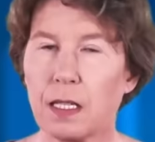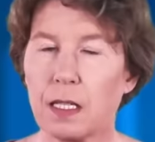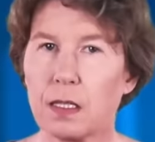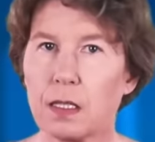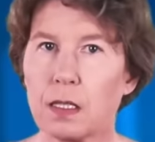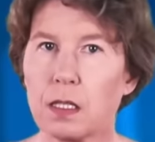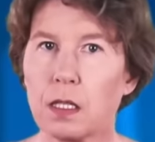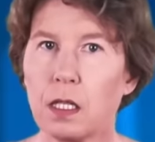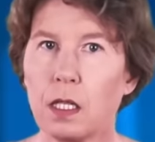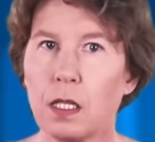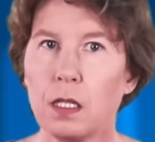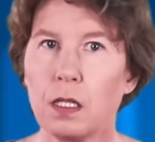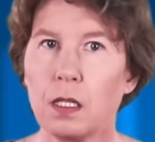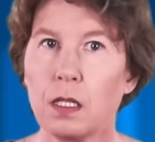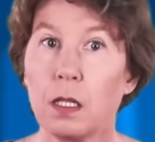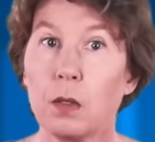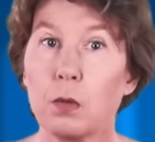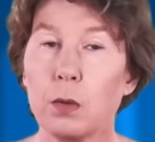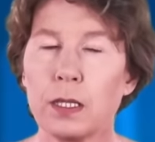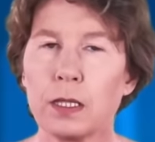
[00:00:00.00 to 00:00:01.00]
us.
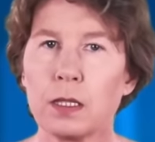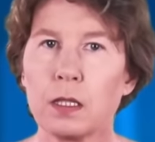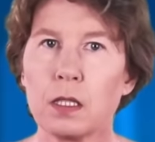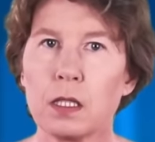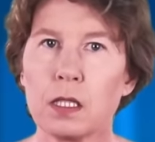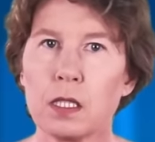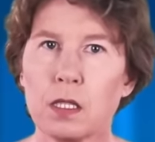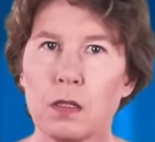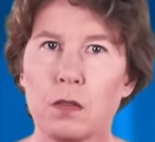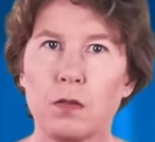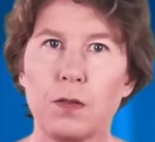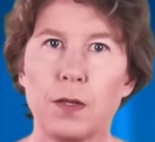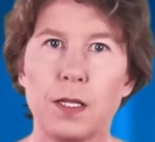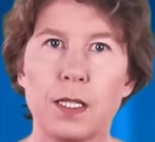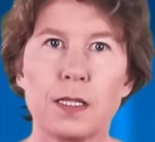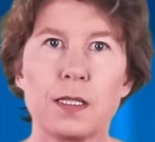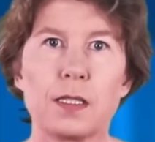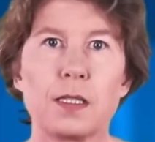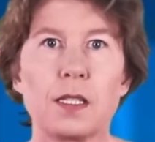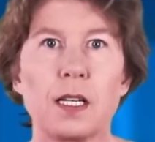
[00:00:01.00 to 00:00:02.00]
Well, not so
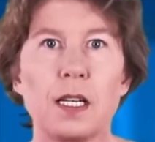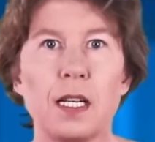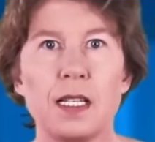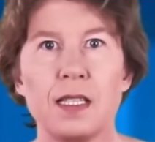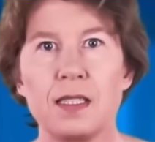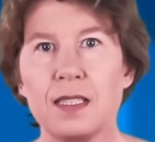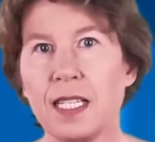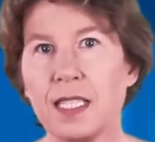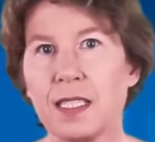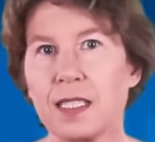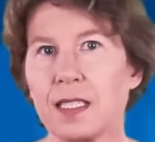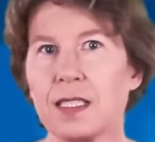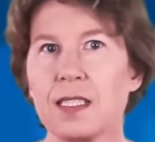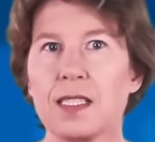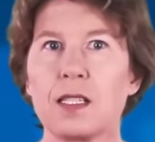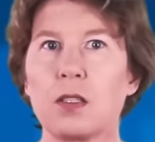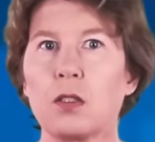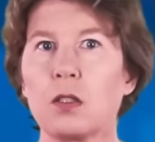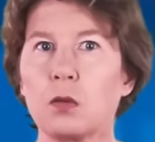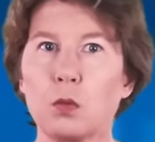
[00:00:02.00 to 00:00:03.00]
fast. Data
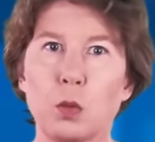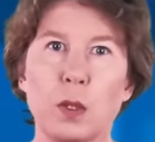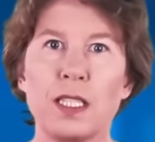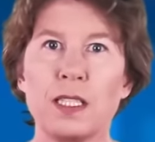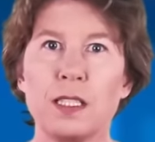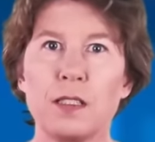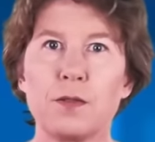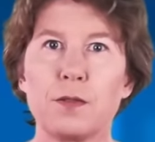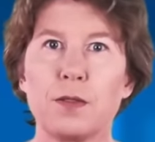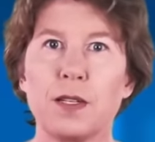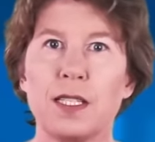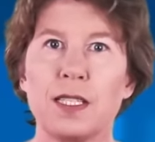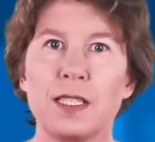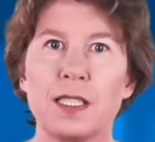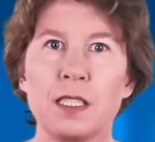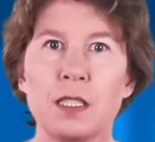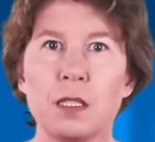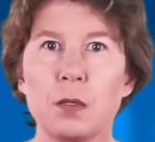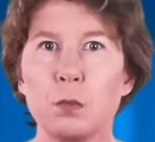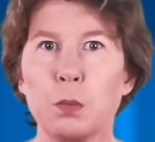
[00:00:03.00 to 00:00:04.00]
is all well and
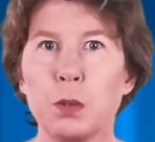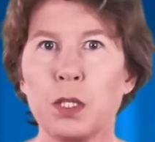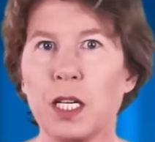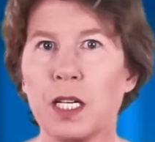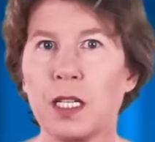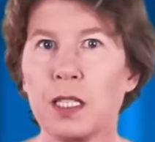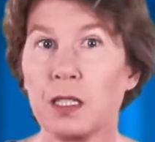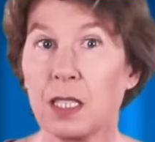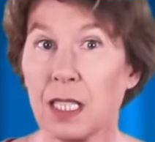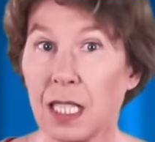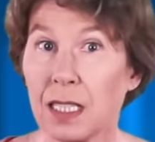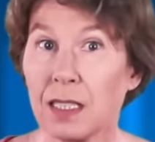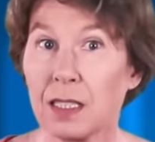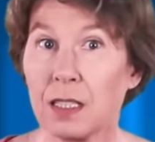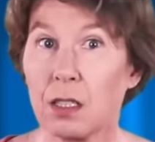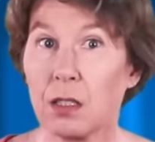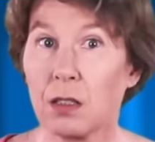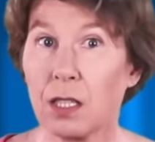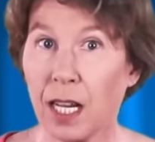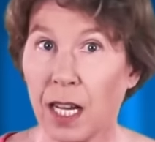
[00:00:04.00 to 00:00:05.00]
fine, but I'd
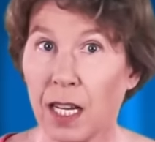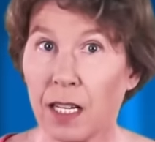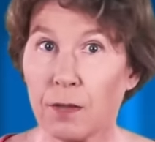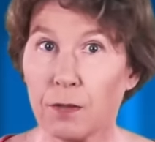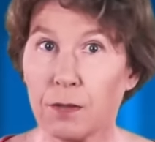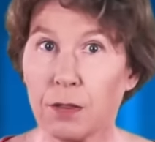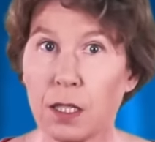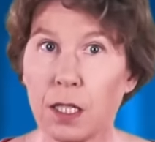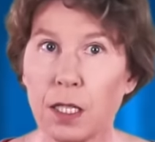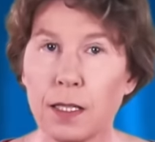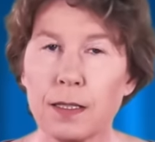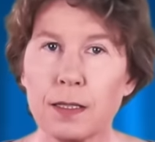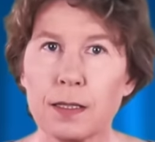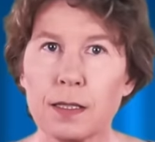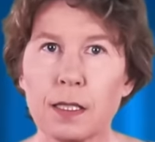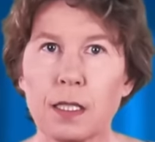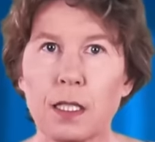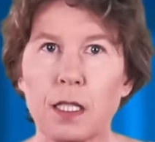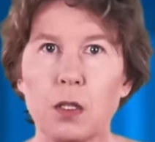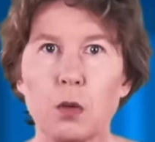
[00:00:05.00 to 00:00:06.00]
like to carefully
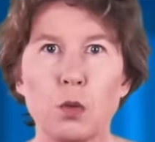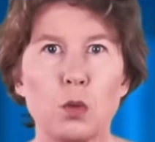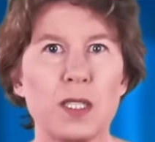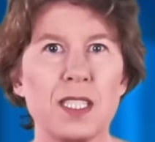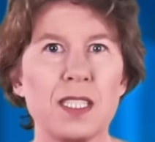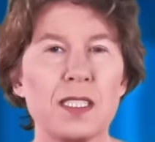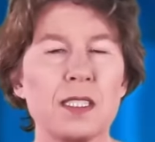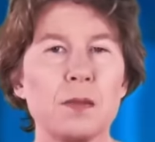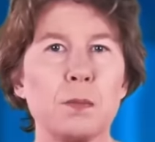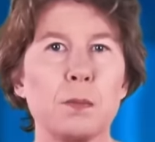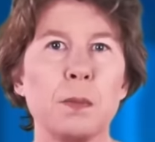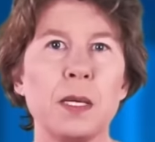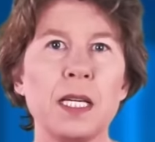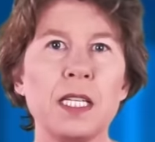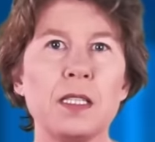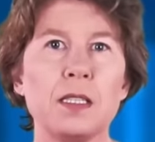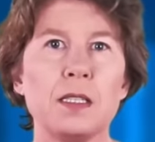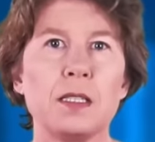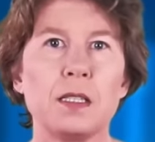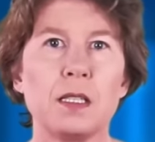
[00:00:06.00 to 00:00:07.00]
ask what does it
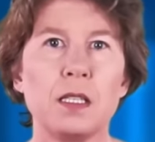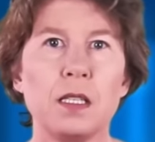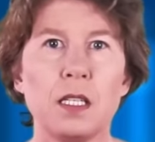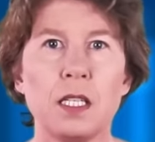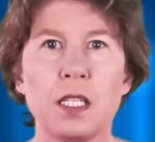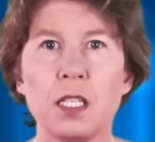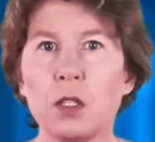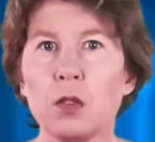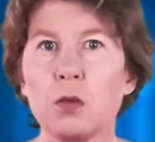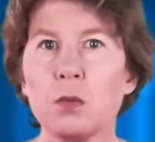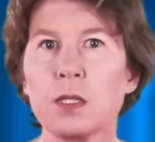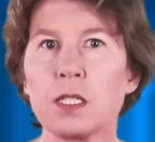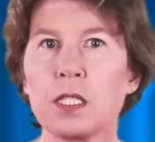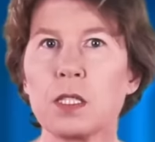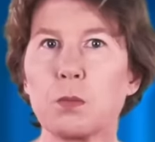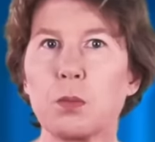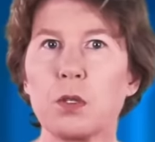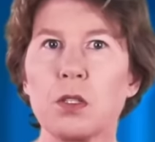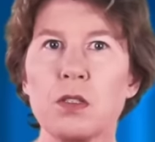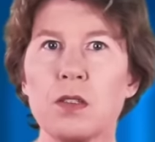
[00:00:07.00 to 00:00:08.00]
mean?
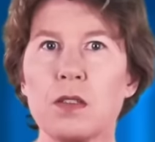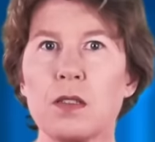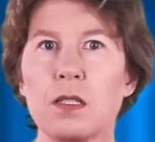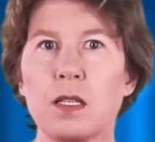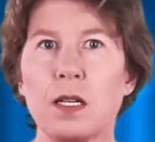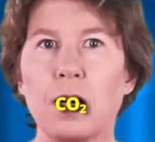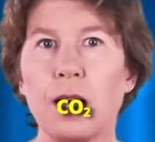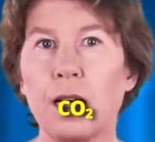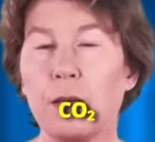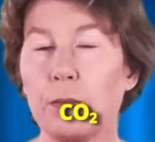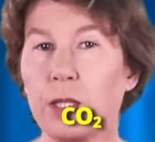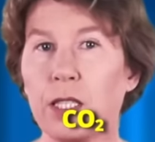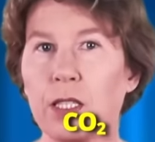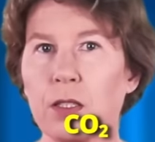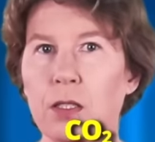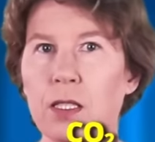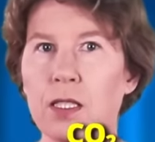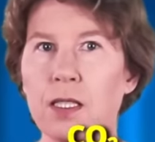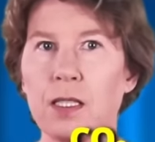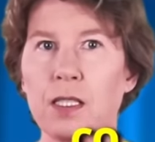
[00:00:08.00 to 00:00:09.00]
Humans produce carbon
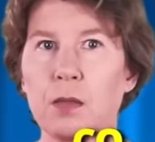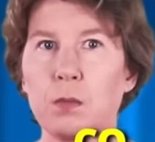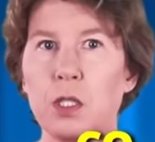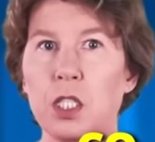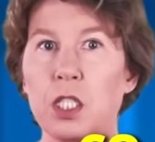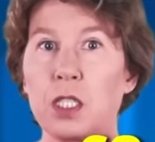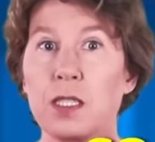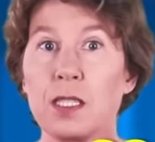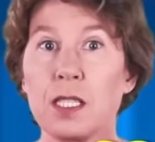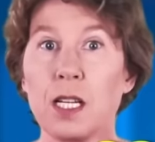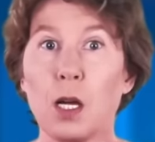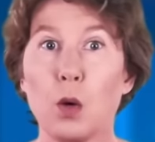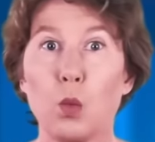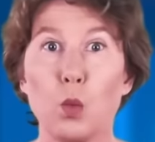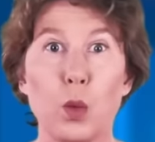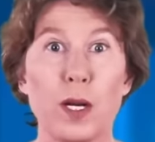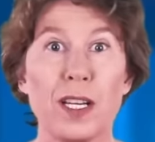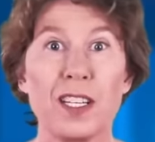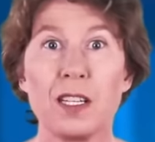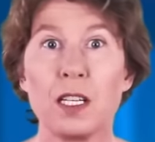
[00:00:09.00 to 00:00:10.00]
dioxide emissions
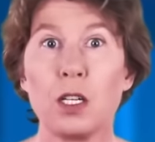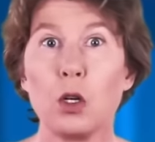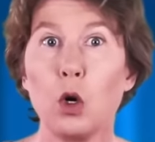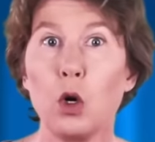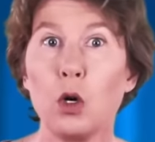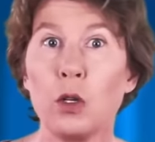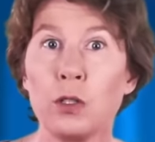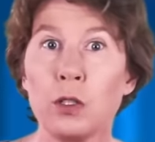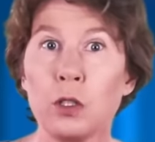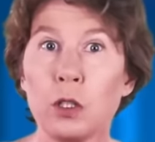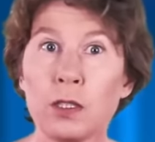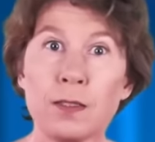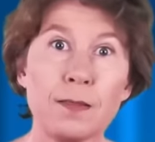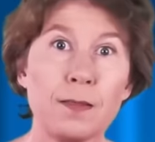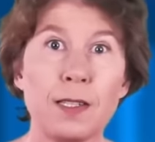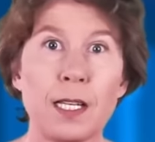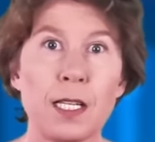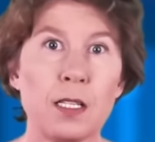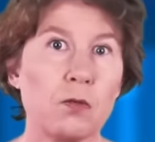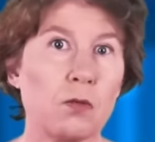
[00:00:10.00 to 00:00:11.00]
whether or
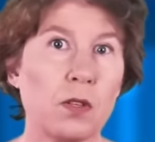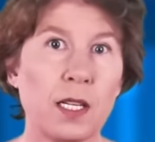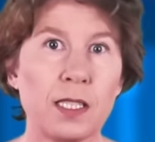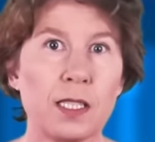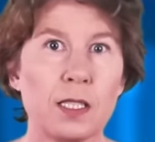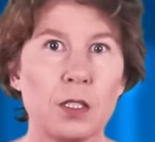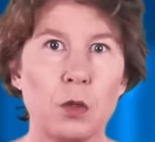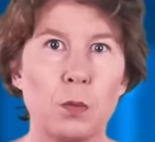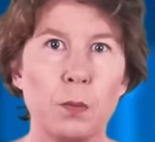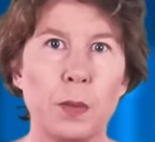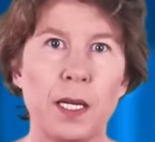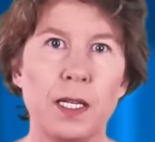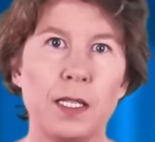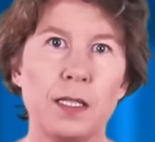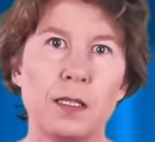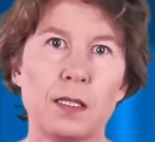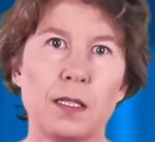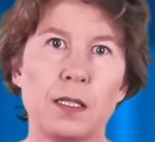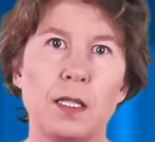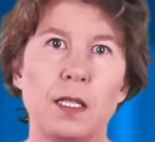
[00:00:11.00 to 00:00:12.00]
not they write or
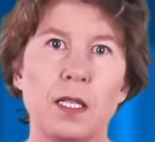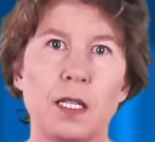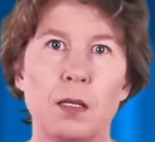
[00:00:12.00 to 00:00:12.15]
paint.